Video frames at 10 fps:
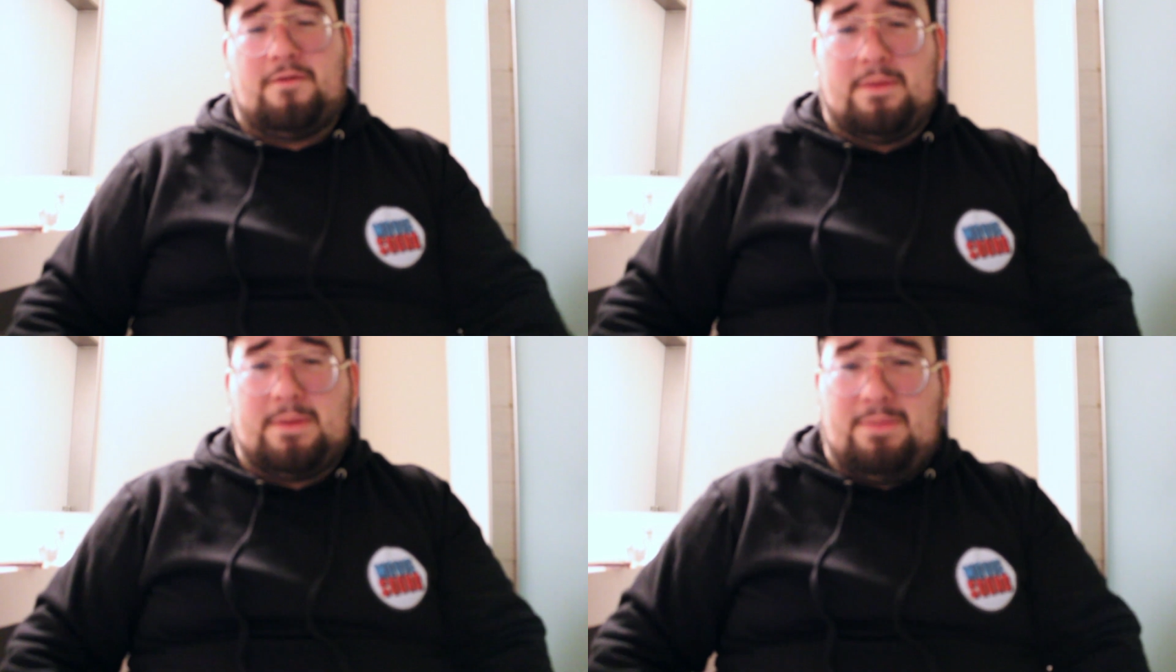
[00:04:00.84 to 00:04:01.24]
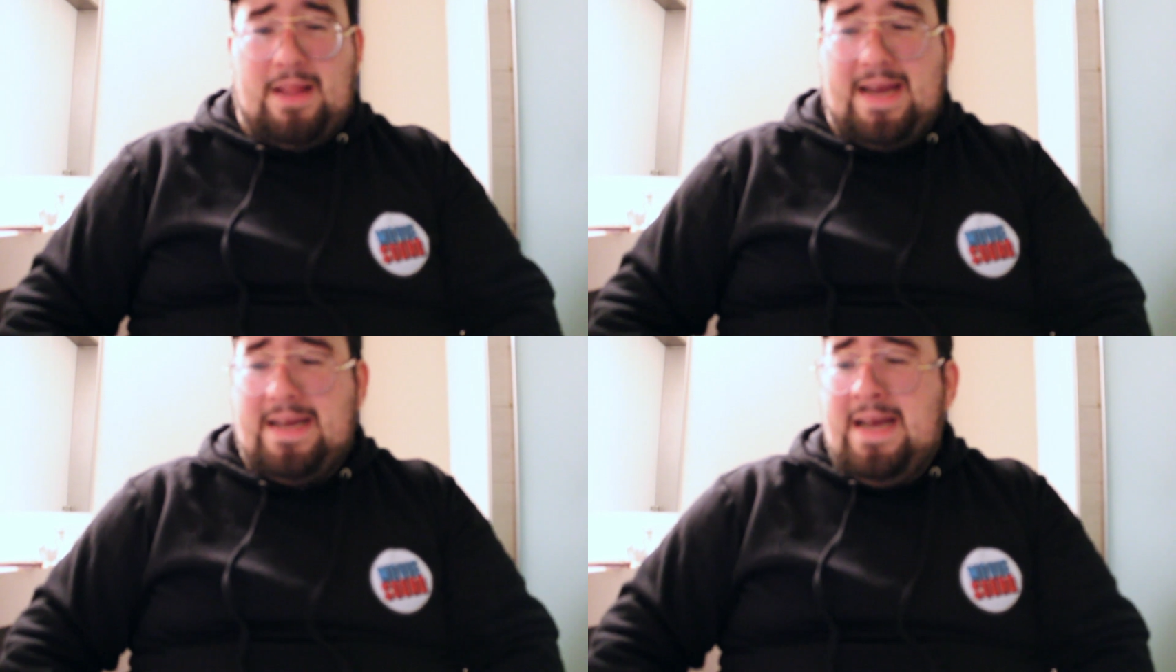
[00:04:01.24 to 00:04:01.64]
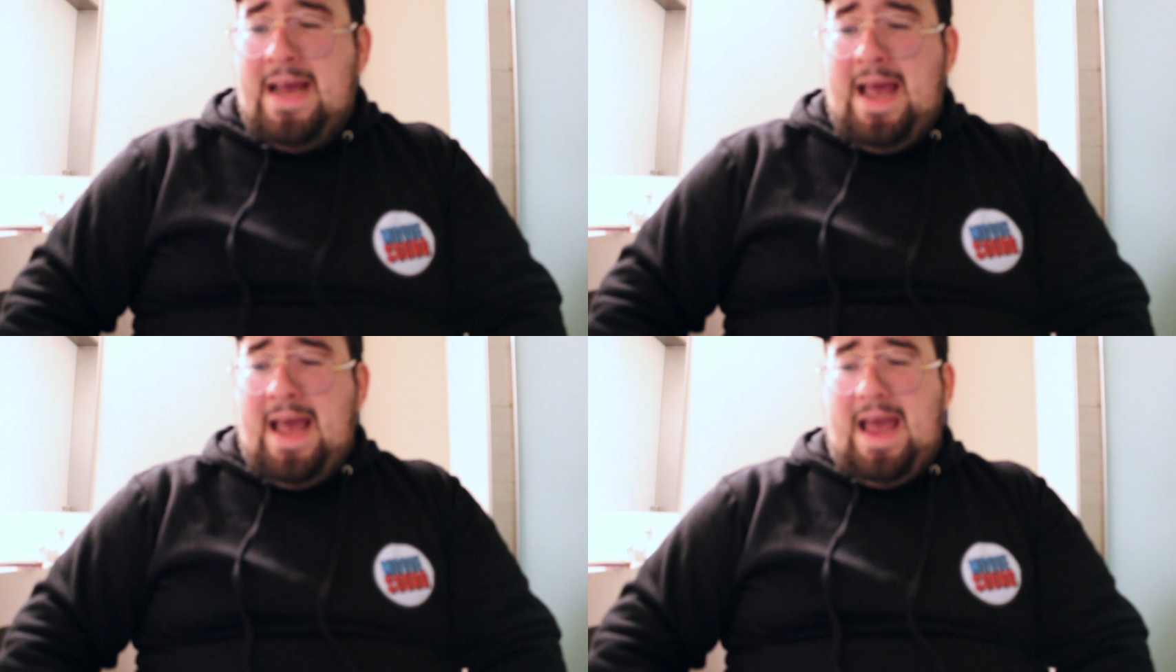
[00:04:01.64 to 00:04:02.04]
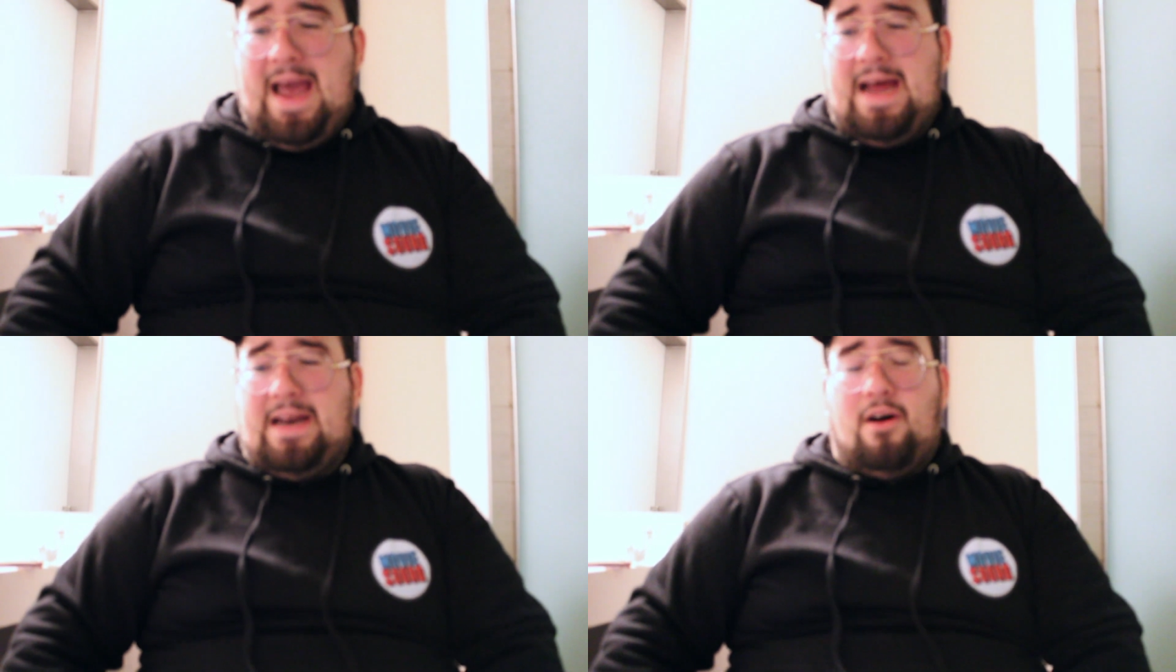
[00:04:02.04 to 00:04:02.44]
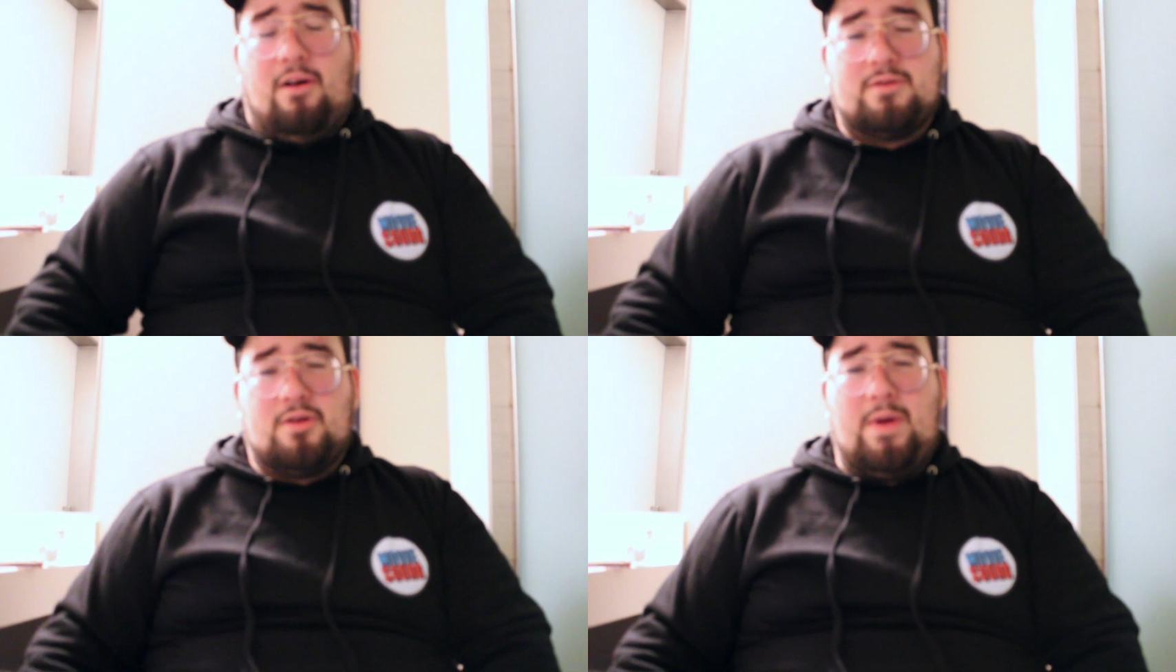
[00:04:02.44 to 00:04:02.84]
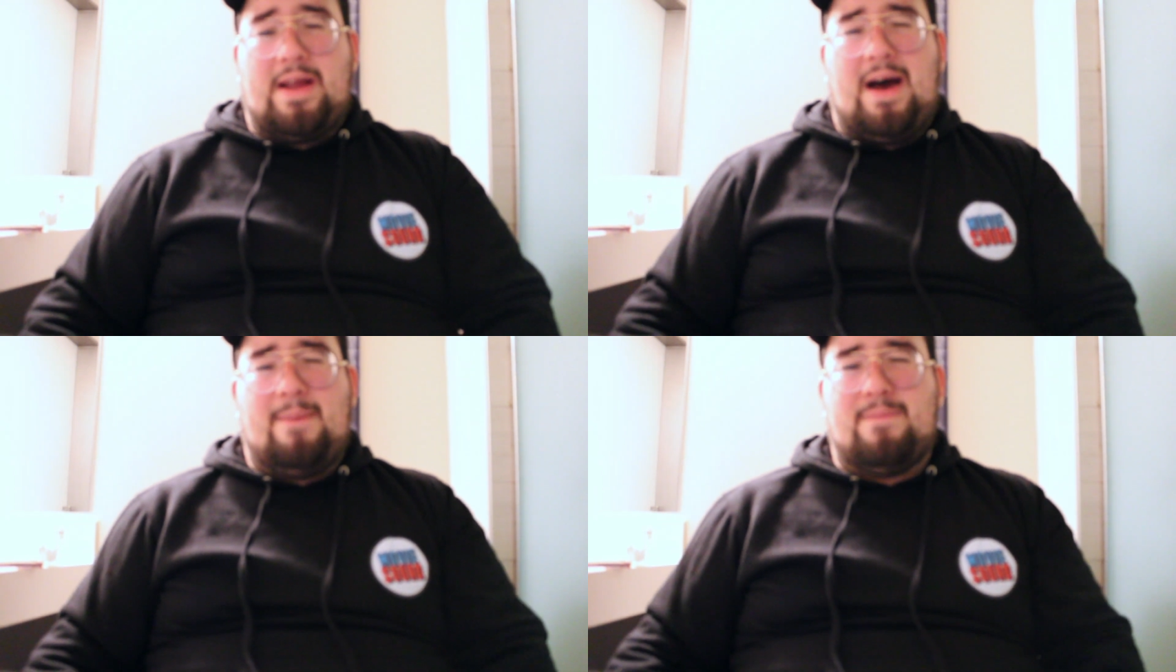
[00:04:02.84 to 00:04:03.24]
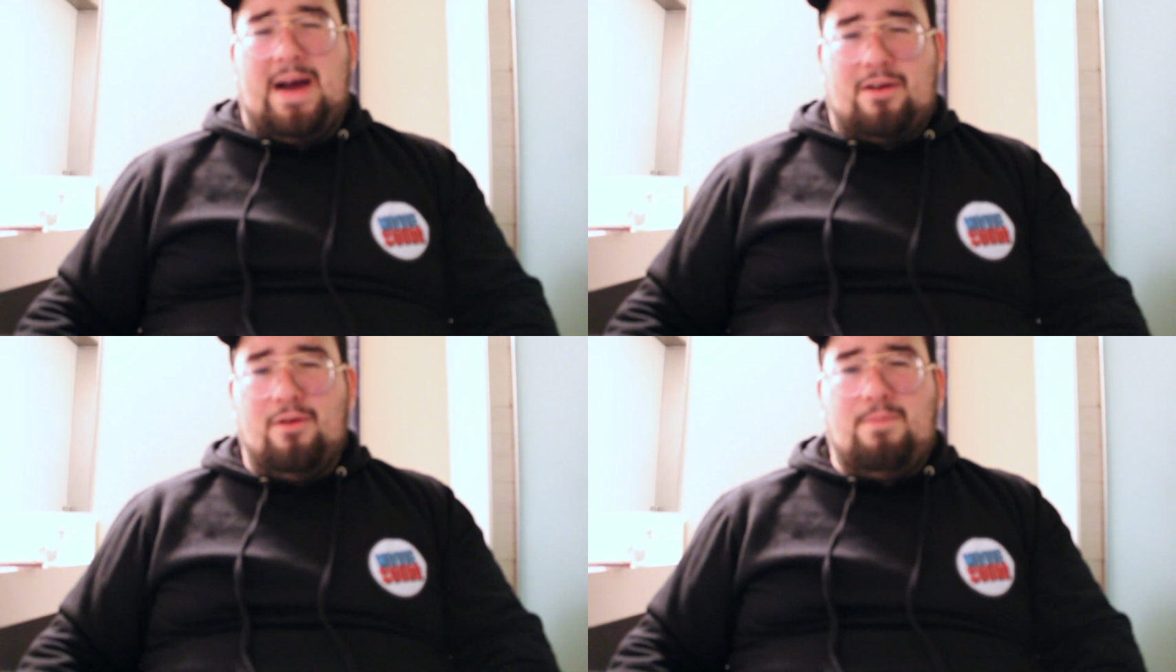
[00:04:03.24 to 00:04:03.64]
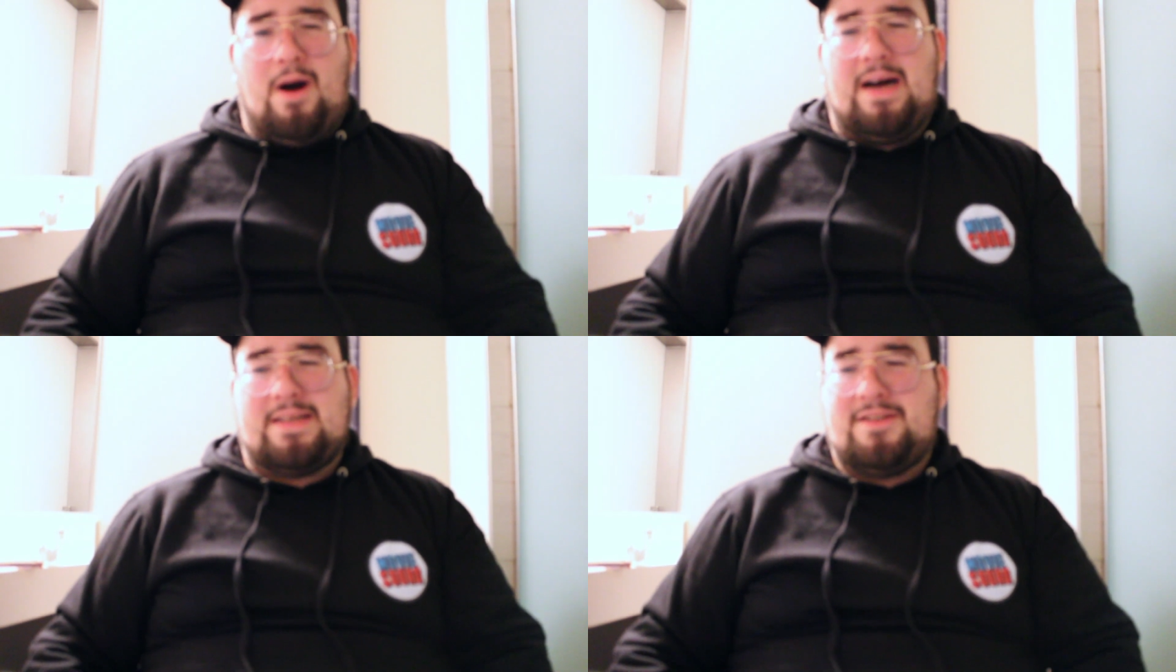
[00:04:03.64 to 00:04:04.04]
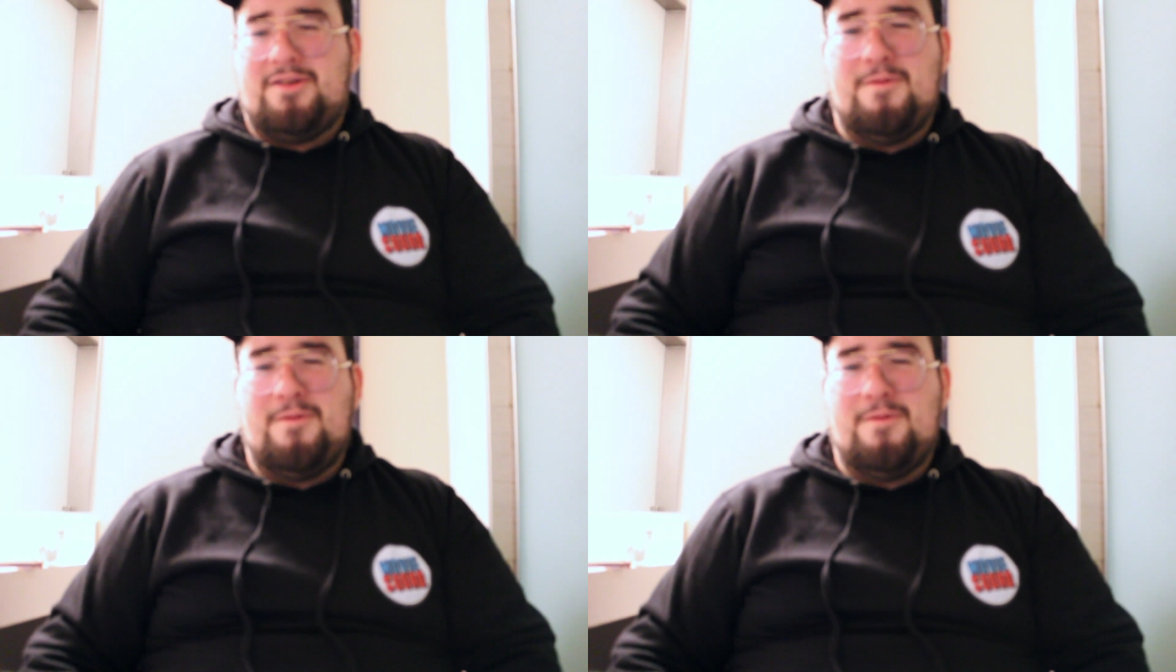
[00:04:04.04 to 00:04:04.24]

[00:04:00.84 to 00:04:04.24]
from the play. And also we got Michael Potts,